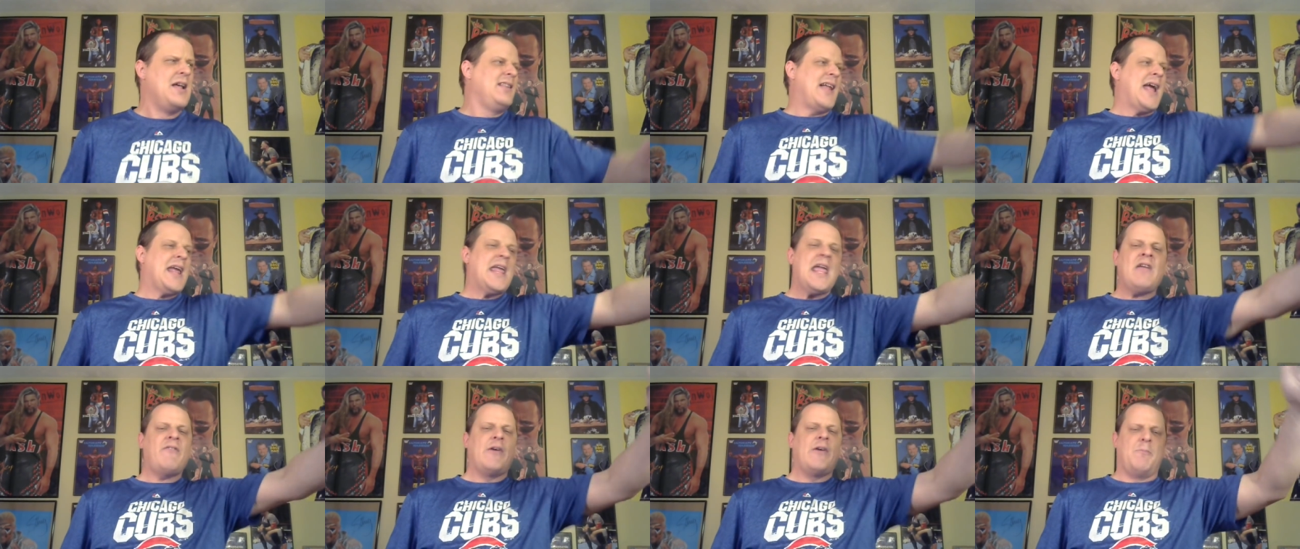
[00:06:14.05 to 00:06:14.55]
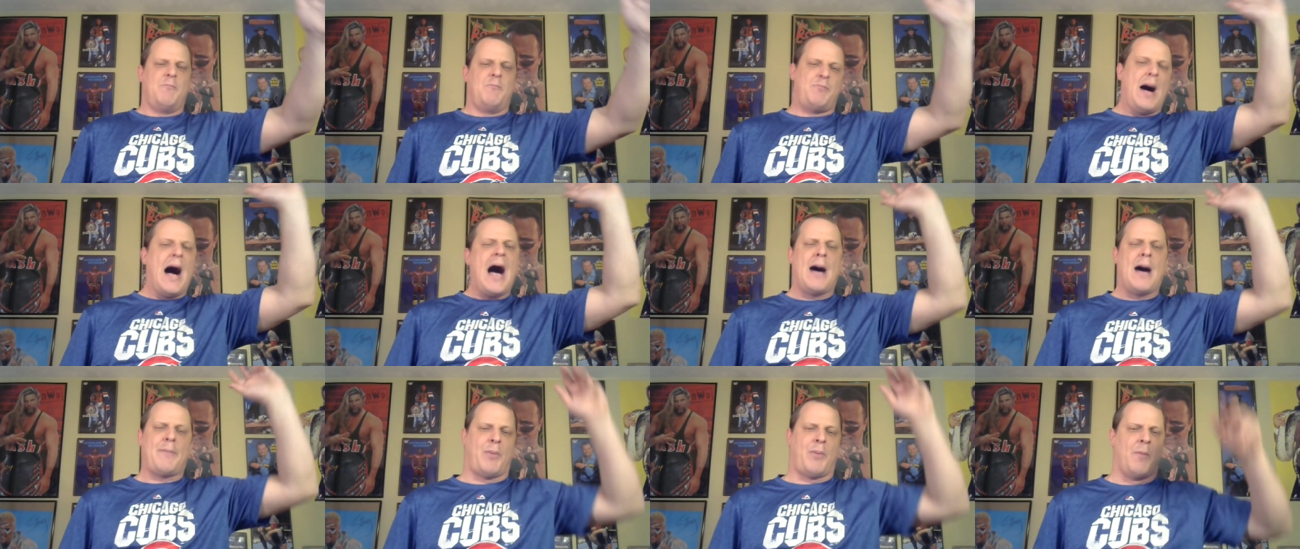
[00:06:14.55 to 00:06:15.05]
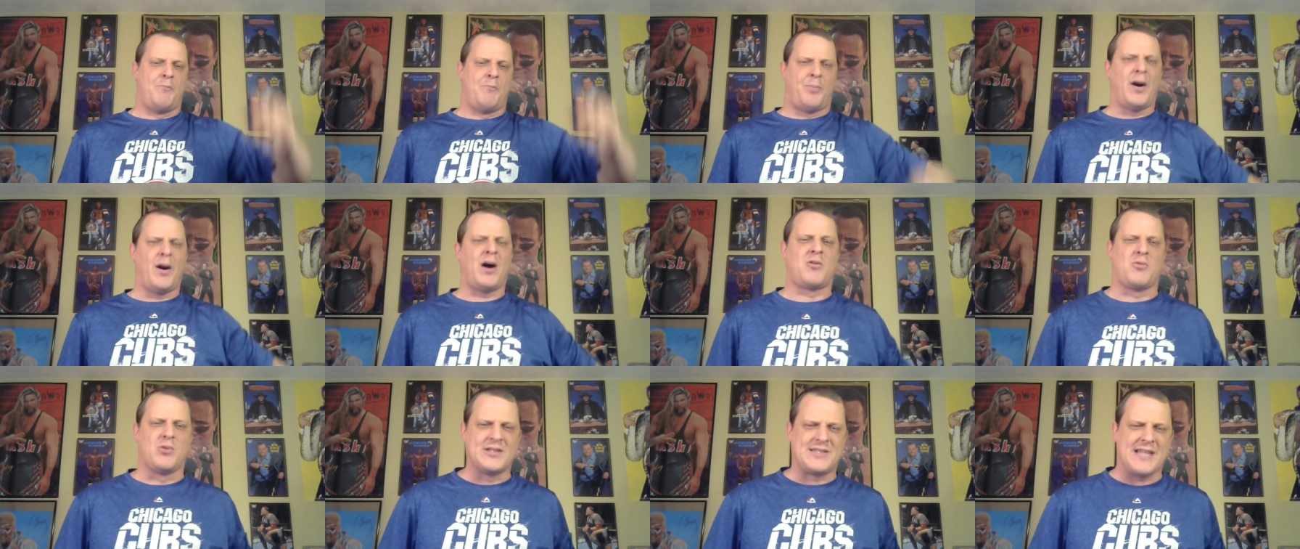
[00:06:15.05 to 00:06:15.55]
Like, even Papa
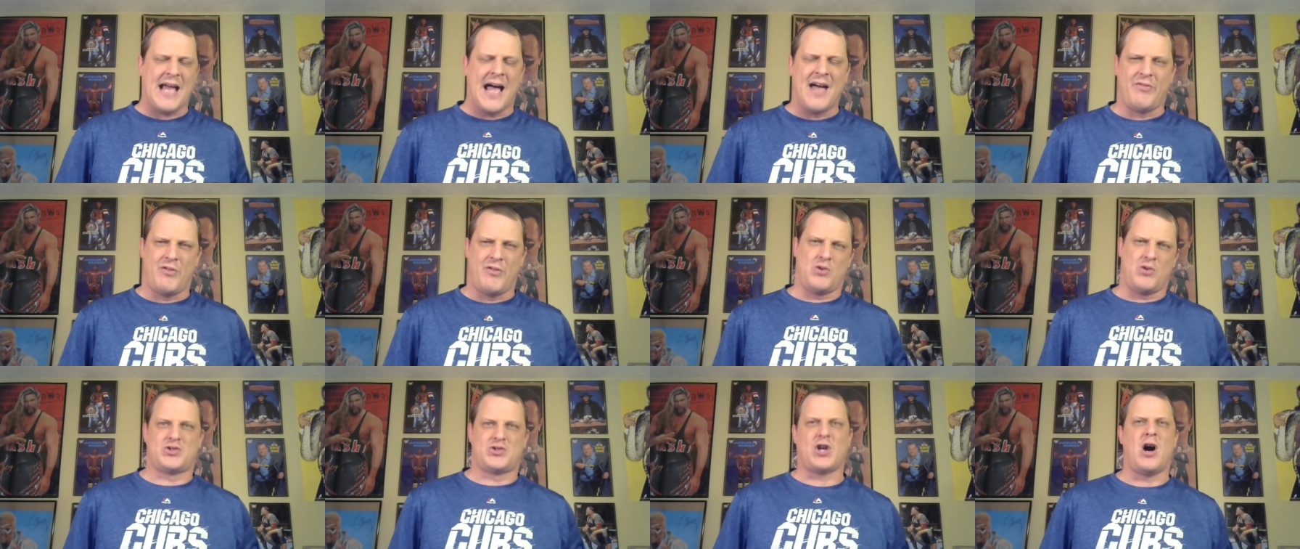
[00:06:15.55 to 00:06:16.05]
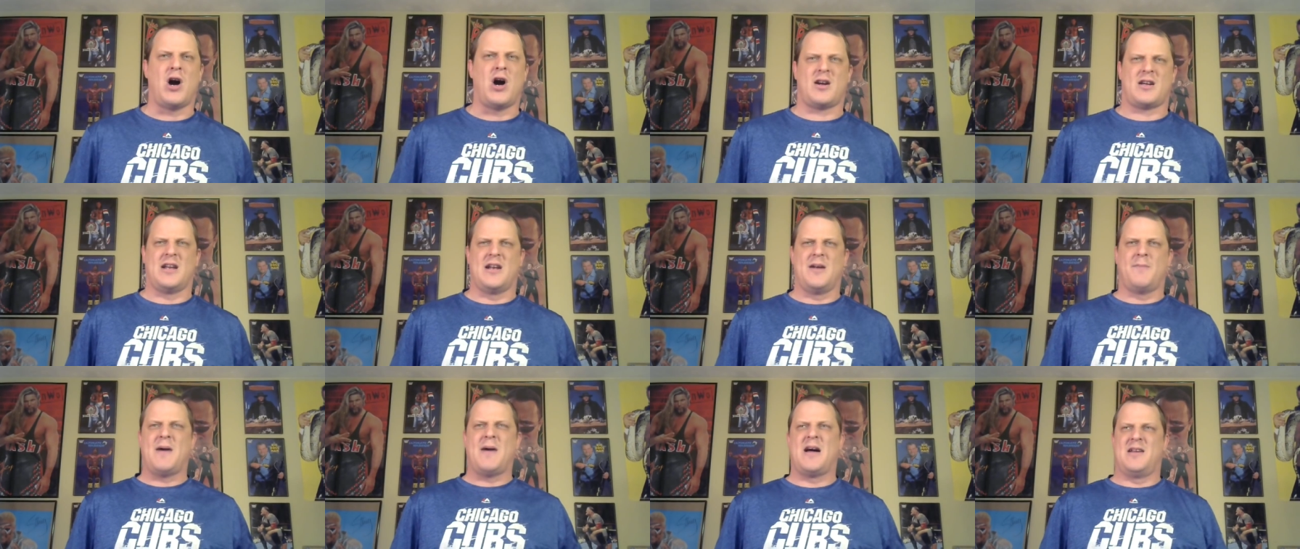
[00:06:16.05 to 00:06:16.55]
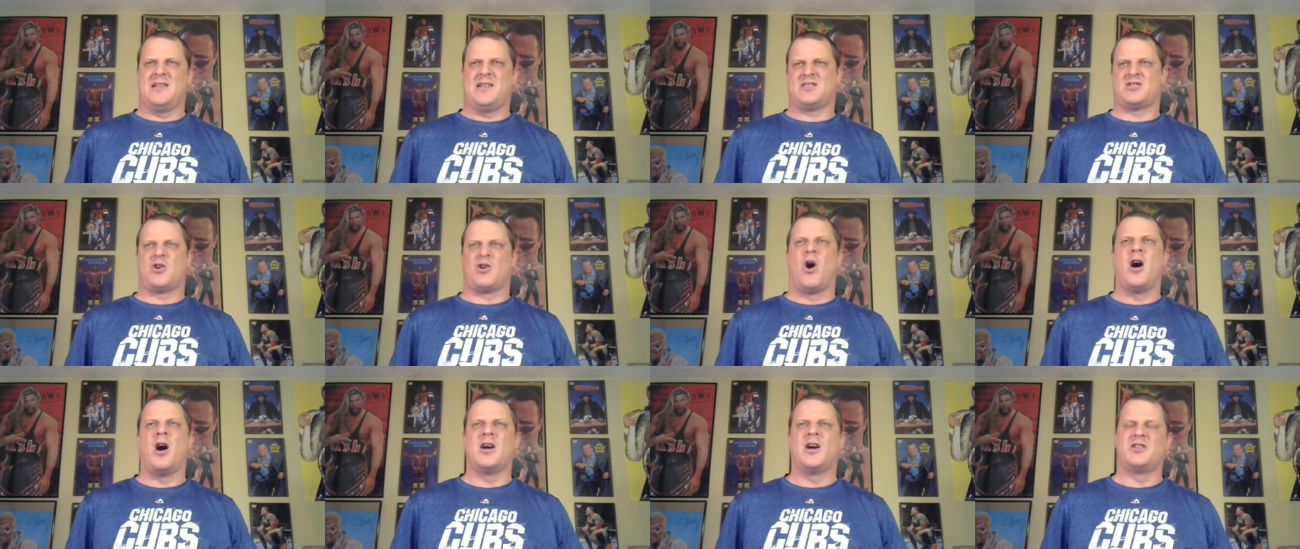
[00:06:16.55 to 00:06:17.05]
Buck was on there talking about it's
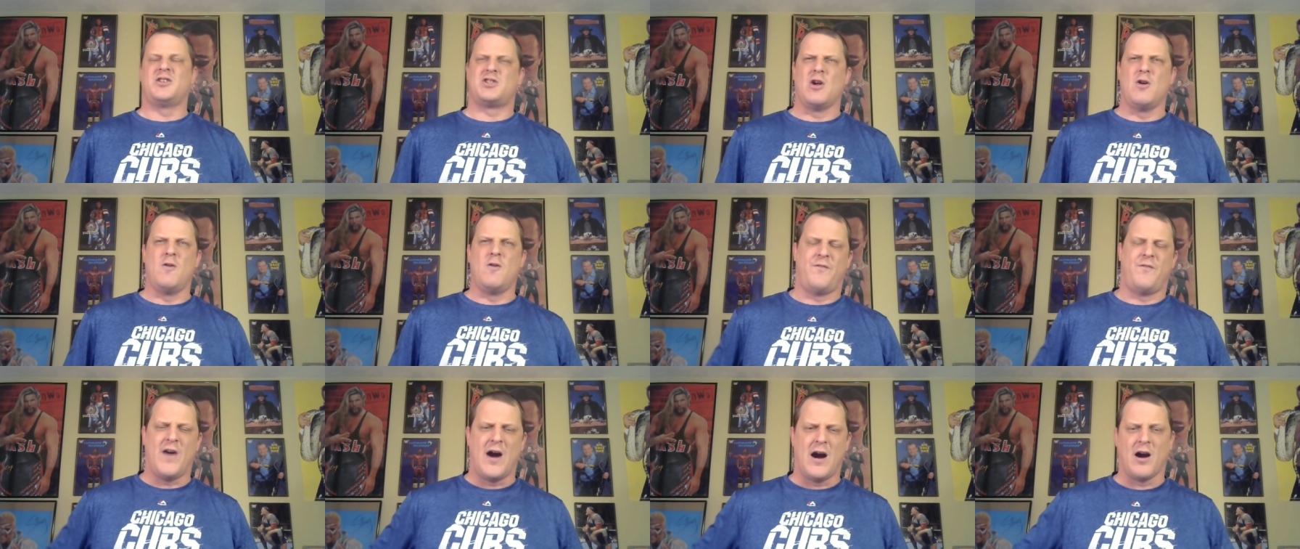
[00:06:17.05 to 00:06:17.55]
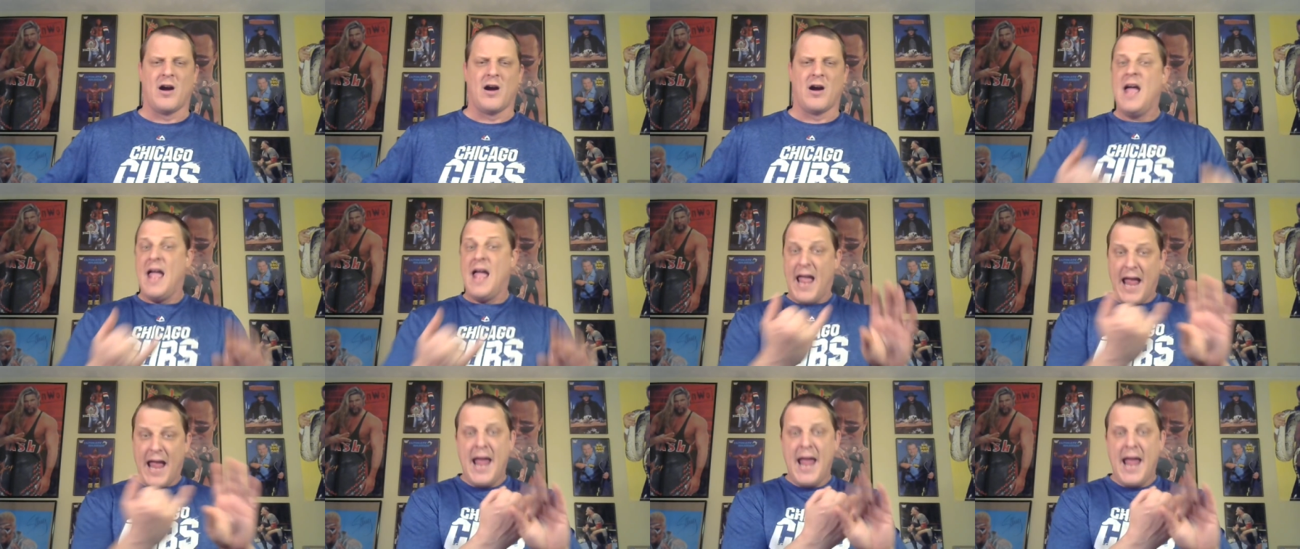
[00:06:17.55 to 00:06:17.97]
gone too far.